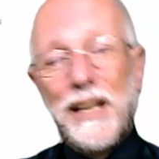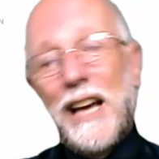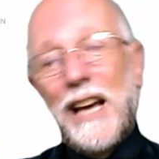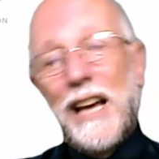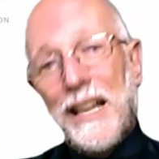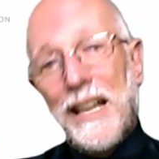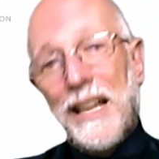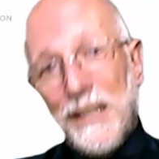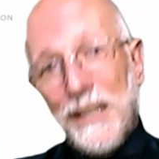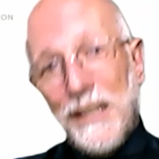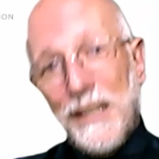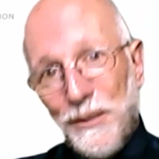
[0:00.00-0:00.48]

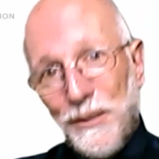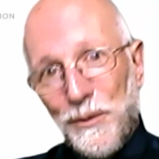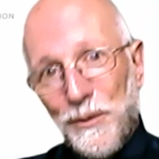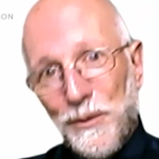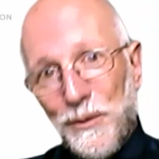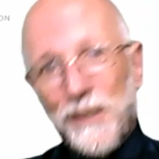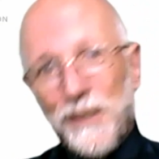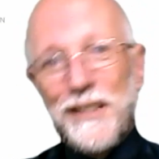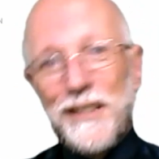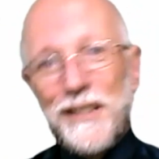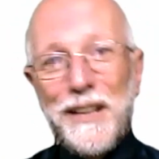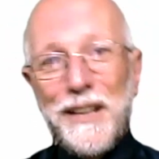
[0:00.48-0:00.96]
And then you
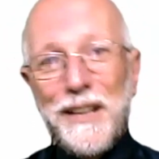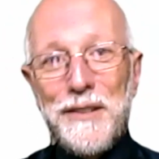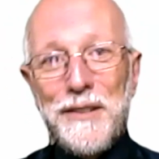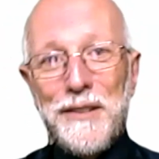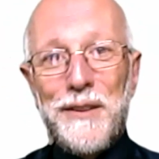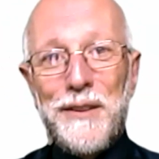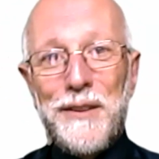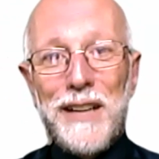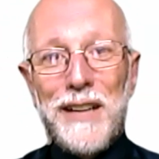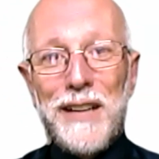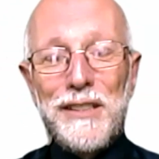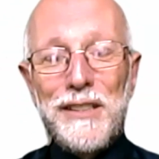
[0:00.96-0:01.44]
work in the other
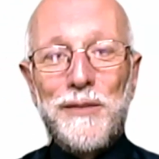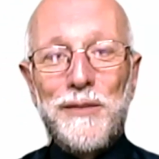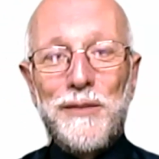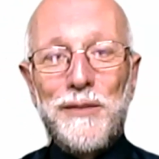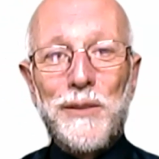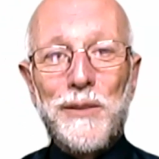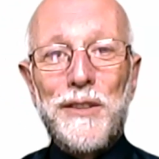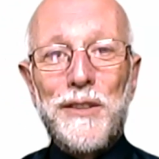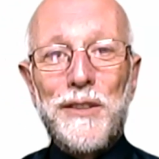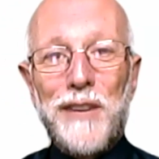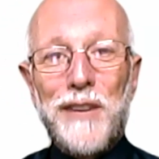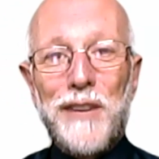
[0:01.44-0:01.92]
direction
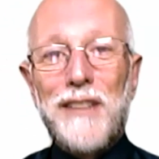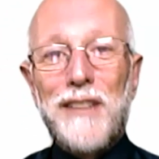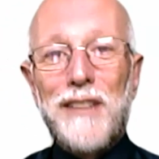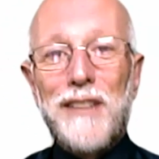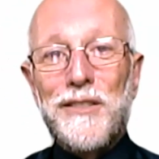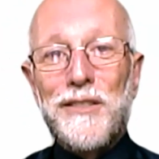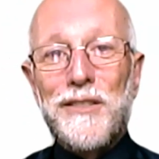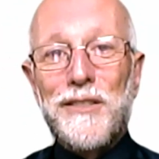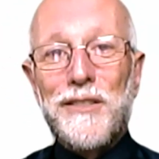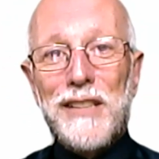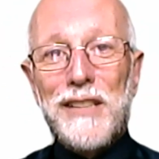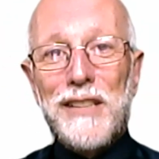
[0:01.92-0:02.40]
when you're on
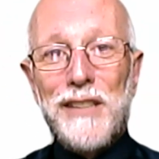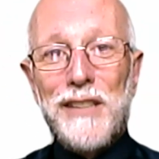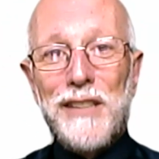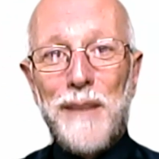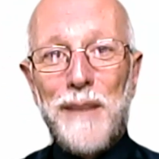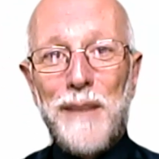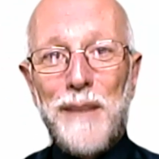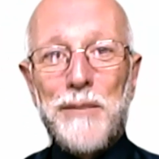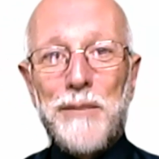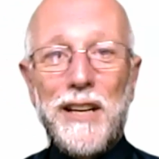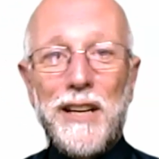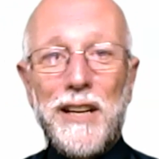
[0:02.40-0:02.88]
your next
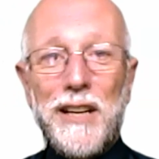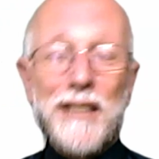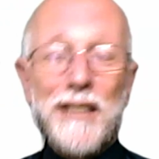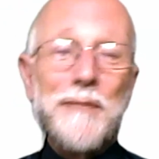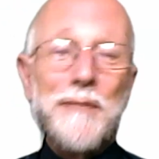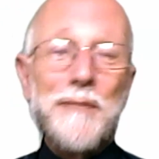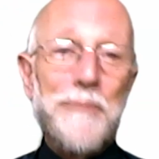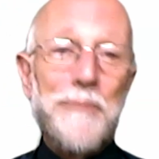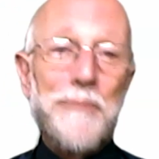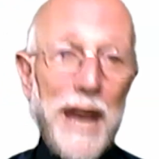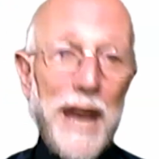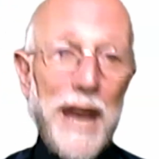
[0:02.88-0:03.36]
step,
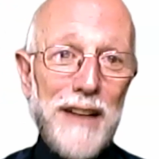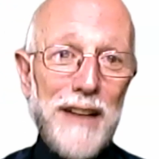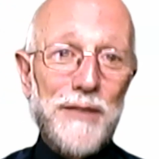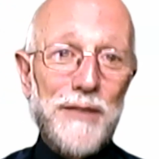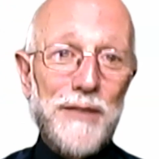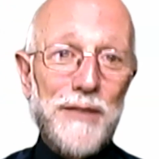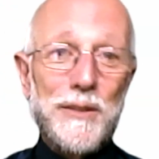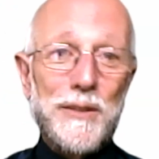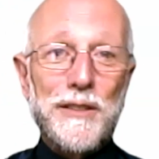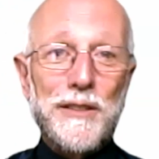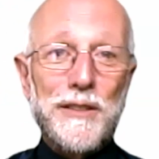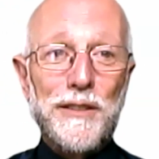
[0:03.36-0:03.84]
connected back to
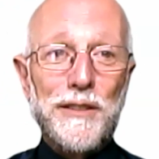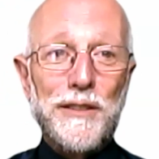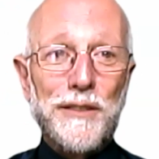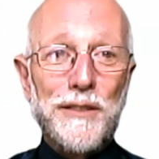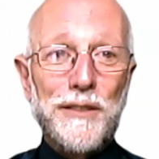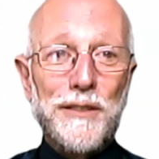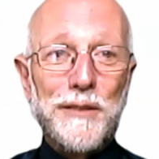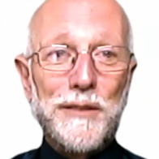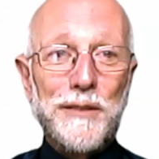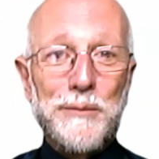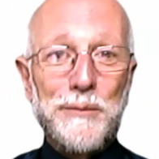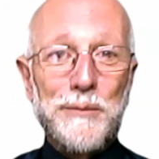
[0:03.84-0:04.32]
what you
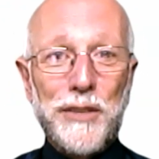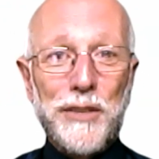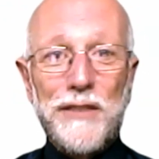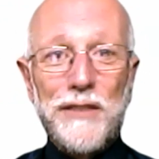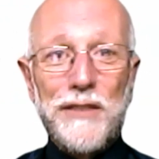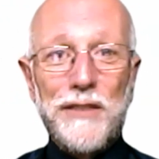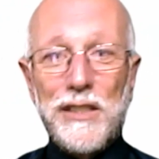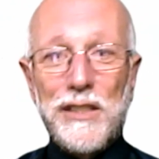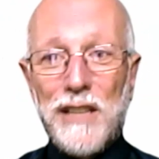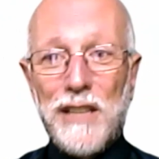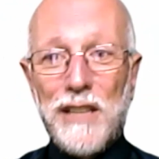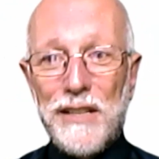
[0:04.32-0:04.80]
learned in
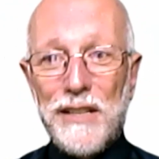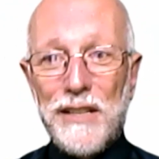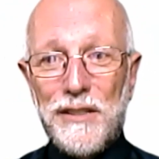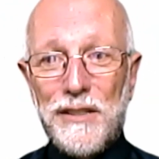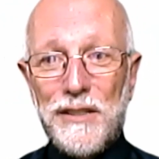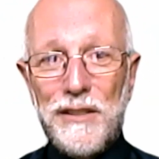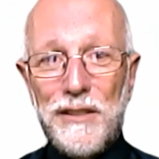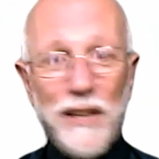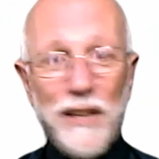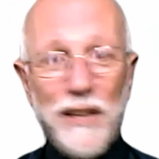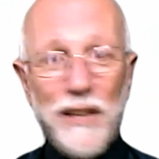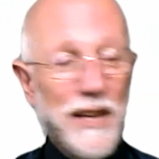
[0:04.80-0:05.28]
previous
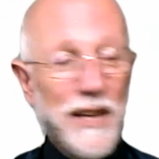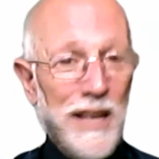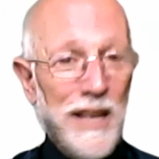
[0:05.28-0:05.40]
lessons.